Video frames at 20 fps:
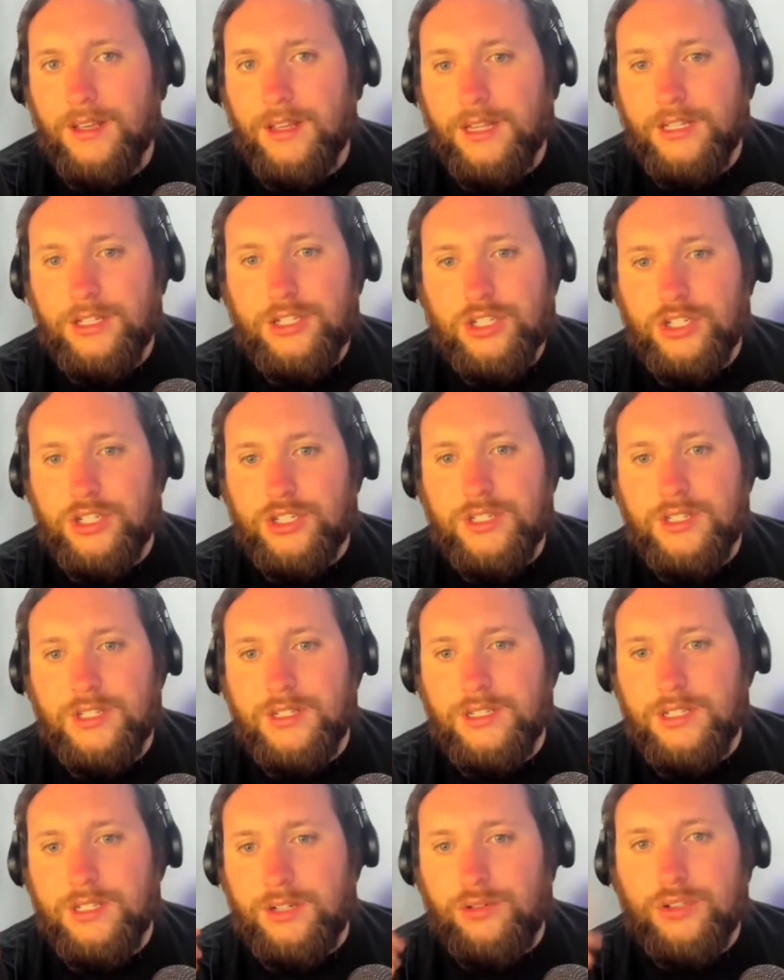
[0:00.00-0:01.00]
It's just
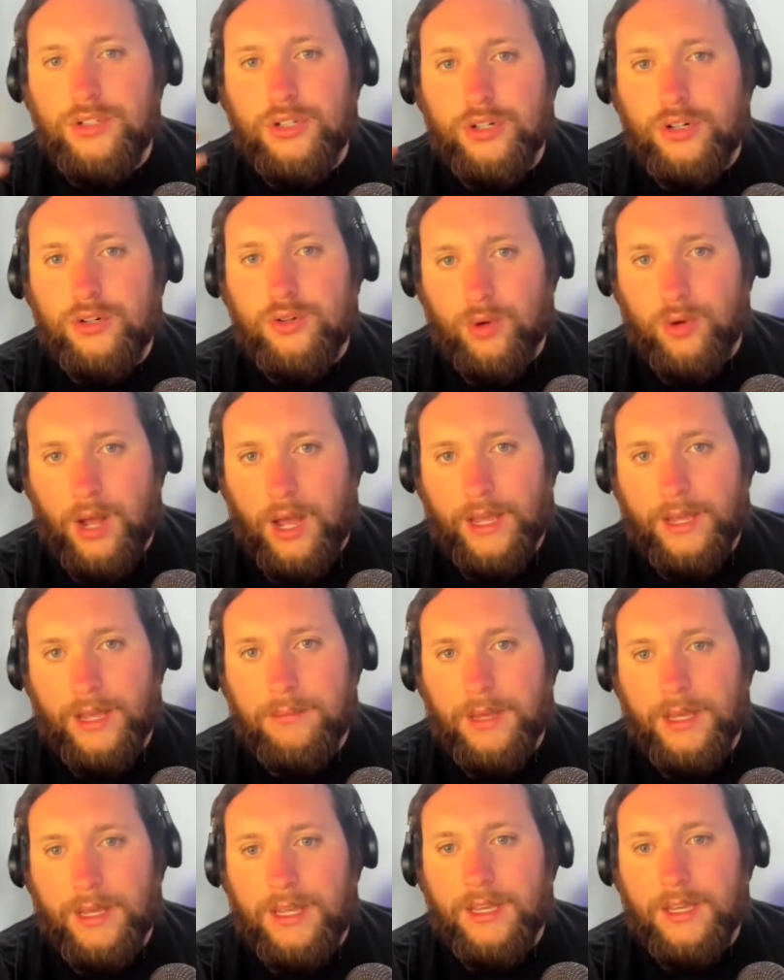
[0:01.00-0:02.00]
it was her
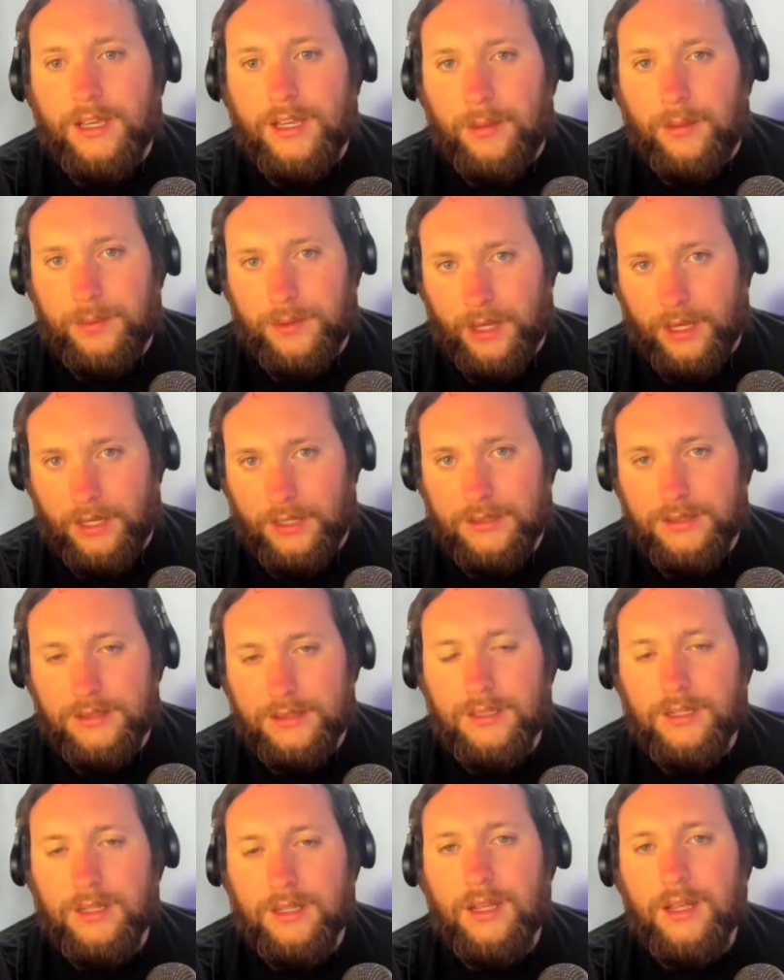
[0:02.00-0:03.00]
crying, making cupcakes.